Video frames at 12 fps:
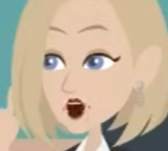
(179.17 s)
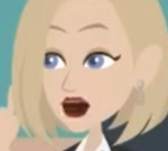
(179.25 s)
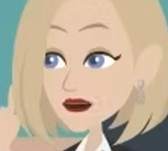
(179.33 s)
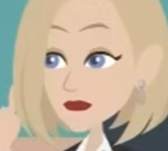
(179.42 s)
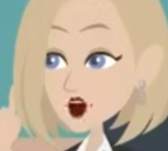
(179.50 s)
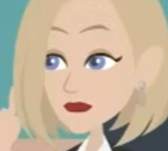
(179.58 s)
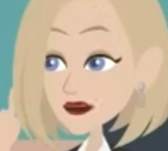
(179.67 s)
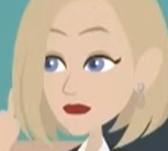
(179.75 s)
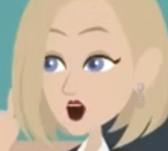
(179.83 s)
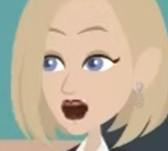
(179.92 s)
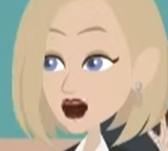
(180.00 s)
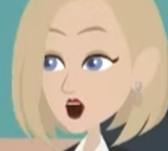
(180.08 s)
I am
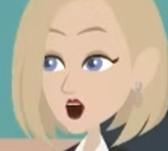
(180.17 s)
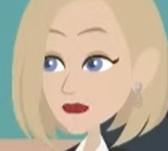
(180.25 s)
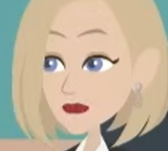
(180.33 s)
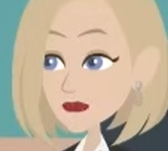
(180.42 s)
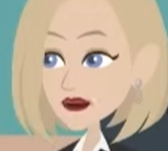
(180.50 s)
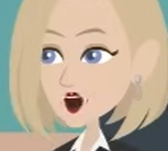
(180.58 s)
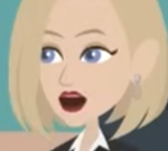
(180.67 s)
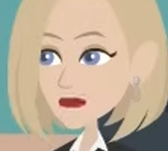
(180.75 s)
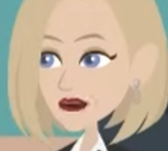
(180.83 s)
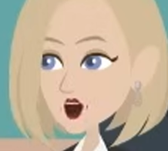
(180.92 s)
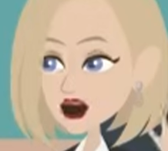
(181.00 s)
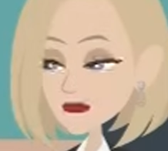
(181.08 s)
typing.
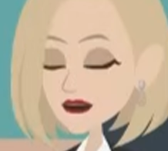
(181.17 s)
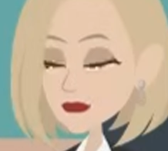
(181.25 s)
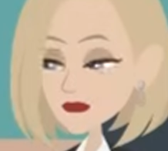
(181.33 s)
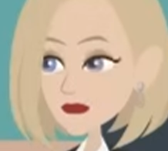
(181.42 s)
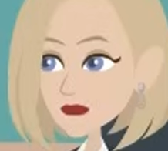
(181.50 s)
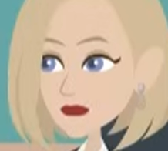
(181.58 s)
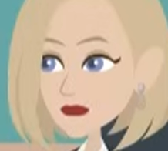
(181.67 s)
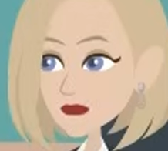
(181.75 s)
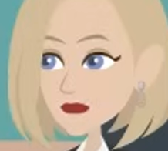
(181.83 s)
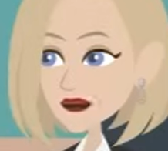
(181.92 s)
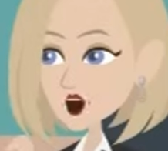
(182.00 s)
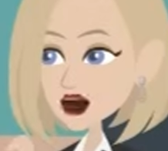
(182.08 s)
I am listening.
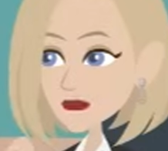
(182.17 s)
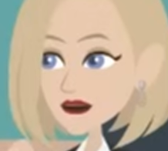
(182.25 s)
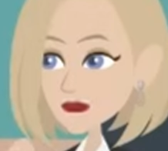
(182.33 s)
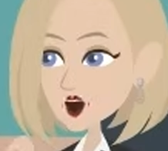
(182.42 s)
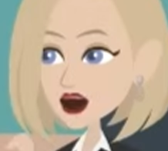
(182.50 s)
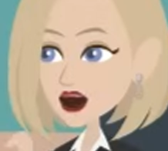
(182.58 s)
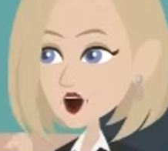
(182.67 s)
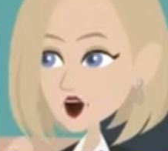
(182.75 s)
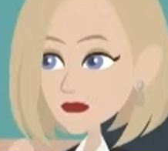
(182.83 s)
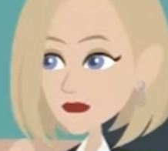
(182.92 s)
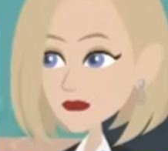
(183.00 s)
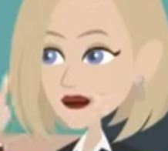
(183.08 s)
Now,
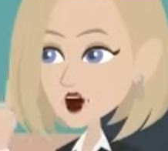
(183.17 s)
try